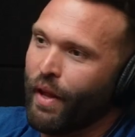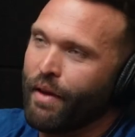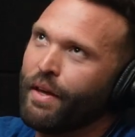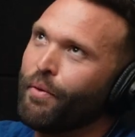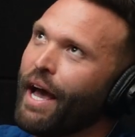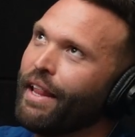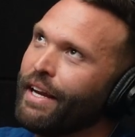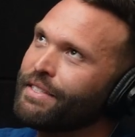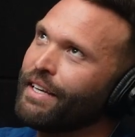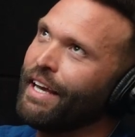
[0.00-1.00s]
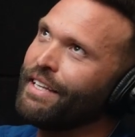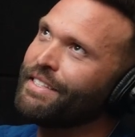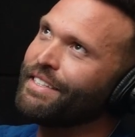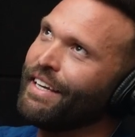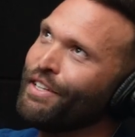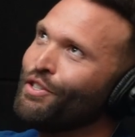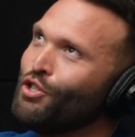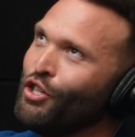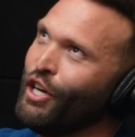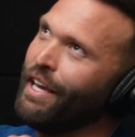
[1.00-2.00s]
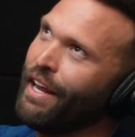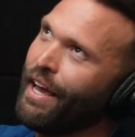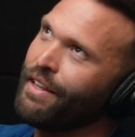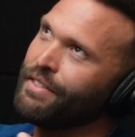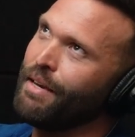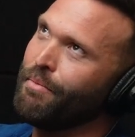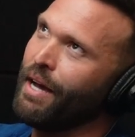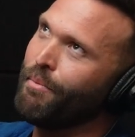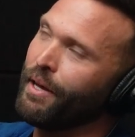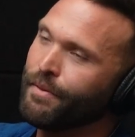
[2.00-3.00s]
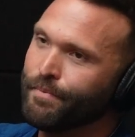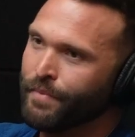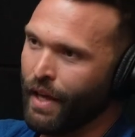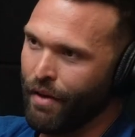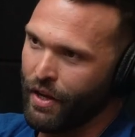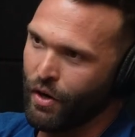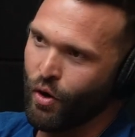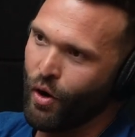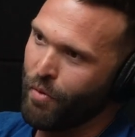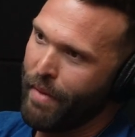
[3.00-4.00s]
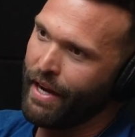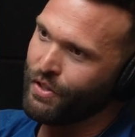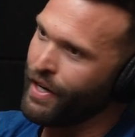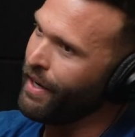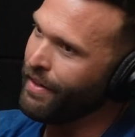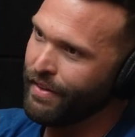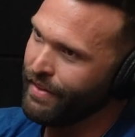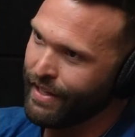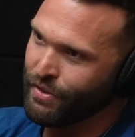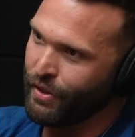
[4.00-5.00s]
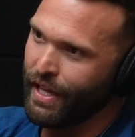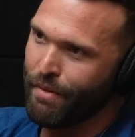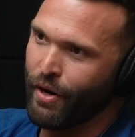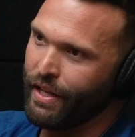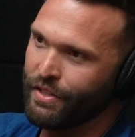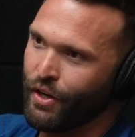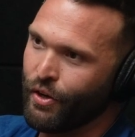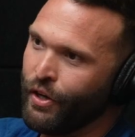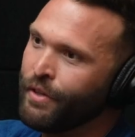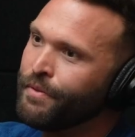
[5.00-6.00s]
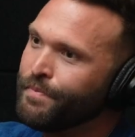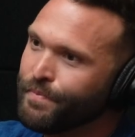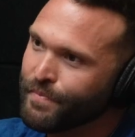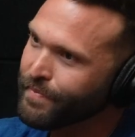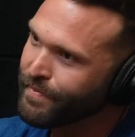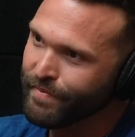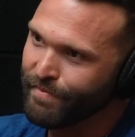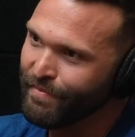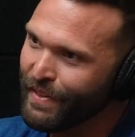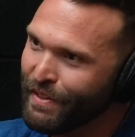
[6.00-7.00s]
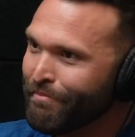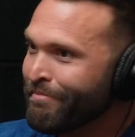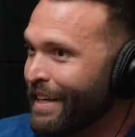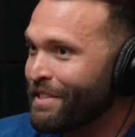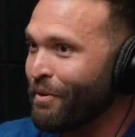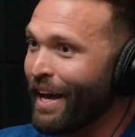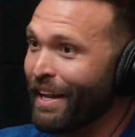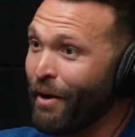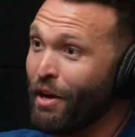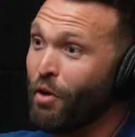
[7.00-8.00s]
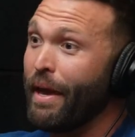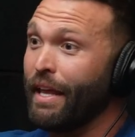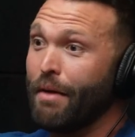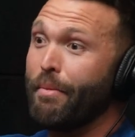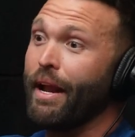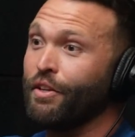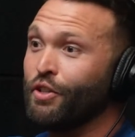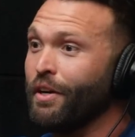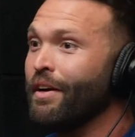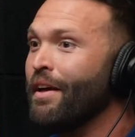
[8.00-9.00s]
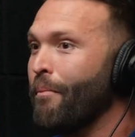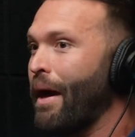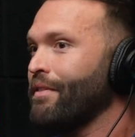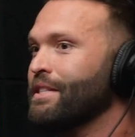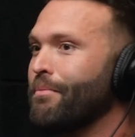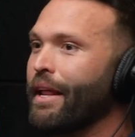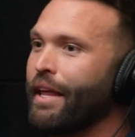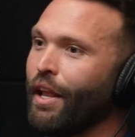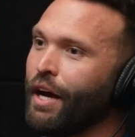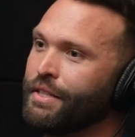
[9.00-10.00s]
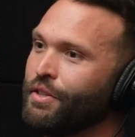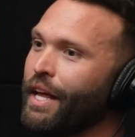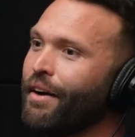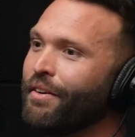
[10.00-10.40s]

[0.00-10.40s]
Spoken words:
Like the reality is, it's cheat, and at the same time, like if they don't know how to manage that, that's on them, right? That's not on you. That's the reality, right? You're making them better too by having somebody that locks you down.